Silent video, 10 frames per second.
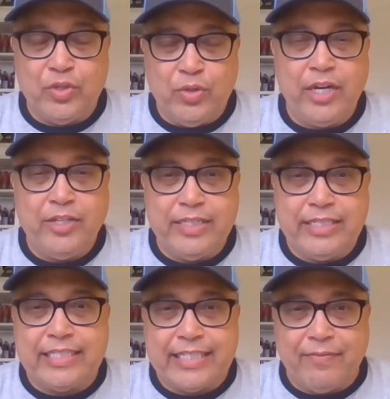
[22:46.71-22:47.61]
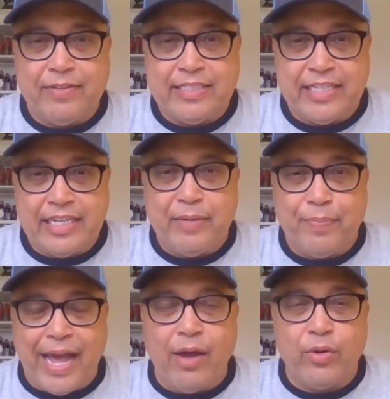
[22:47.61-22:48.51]

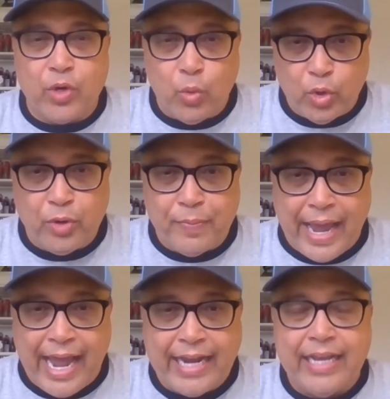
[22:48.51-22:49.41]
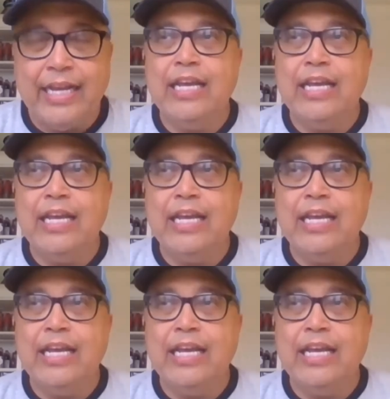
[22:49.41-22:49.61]
217 pound quarterback